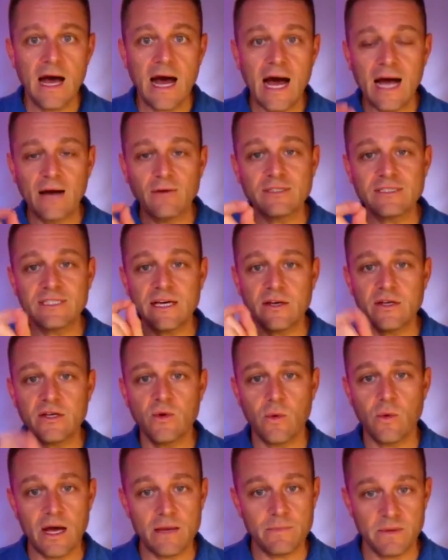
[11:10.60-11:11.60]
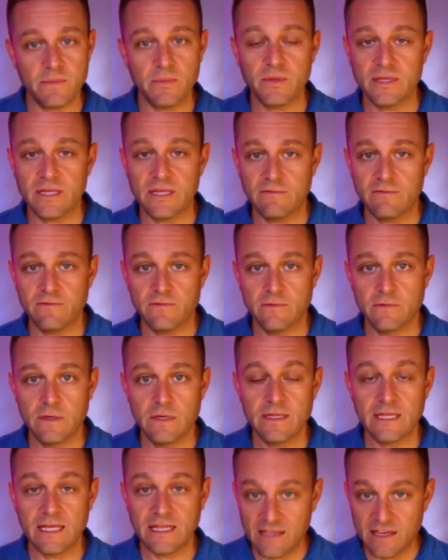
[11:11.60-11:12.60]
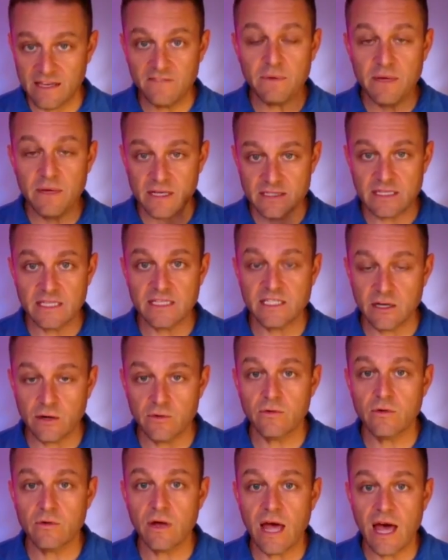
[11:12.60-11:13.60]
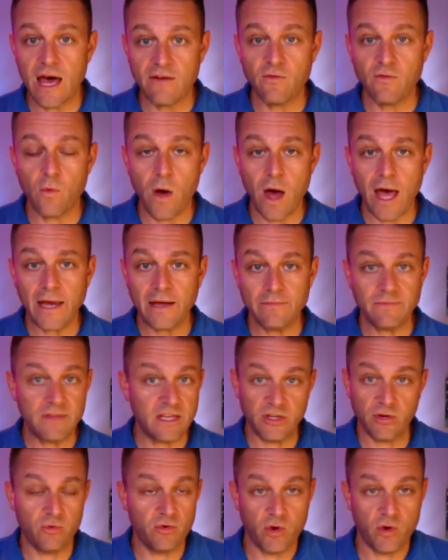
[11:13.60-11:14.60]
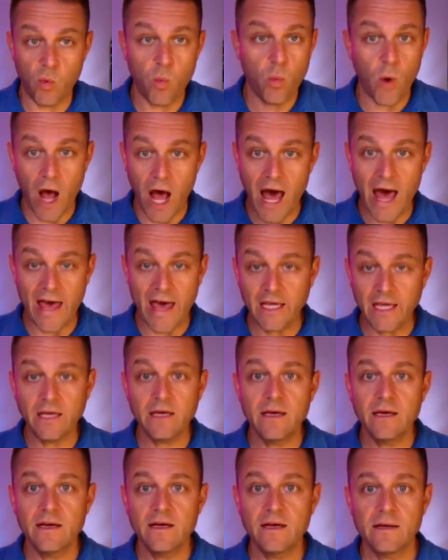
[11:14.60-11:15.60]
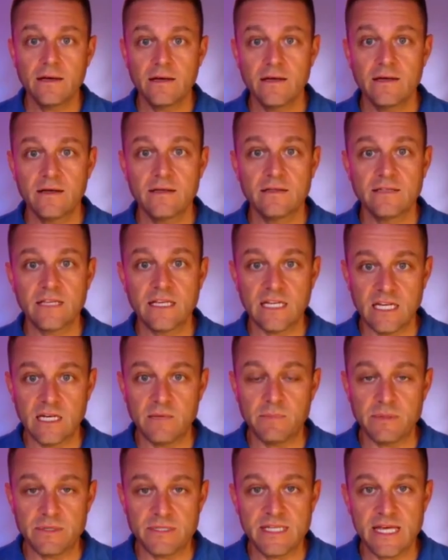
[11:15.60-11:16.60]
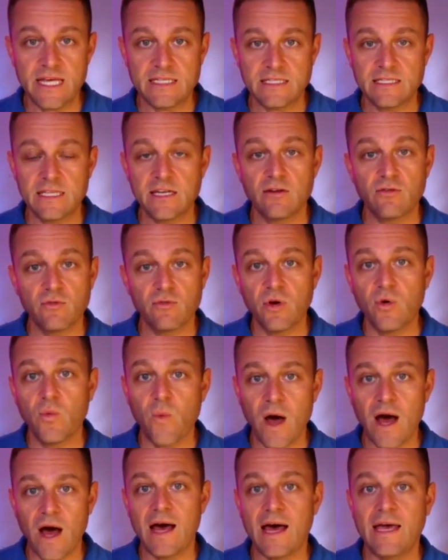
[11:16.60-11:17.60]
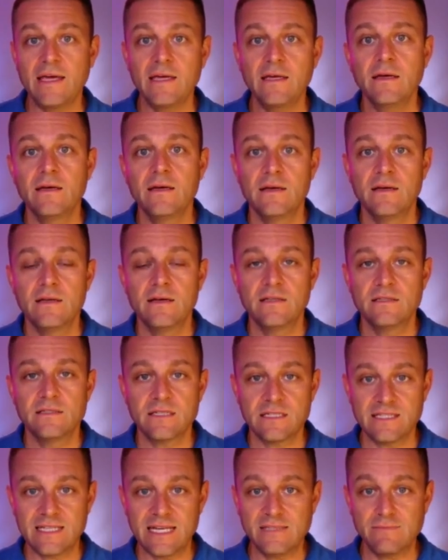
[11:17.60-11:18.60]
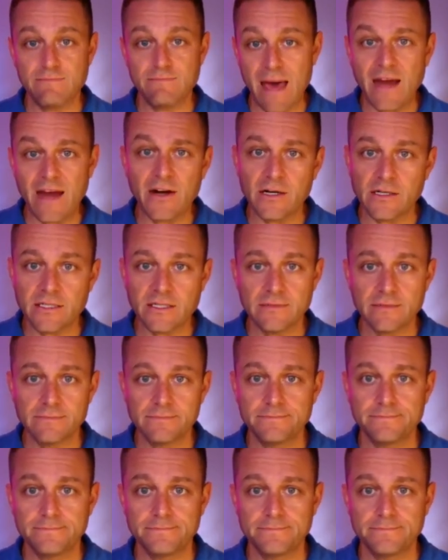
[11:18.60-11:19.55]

I will tell you why people leave. They leave because they don't have a why. They don't know why they need to persist. They don't know why success matters.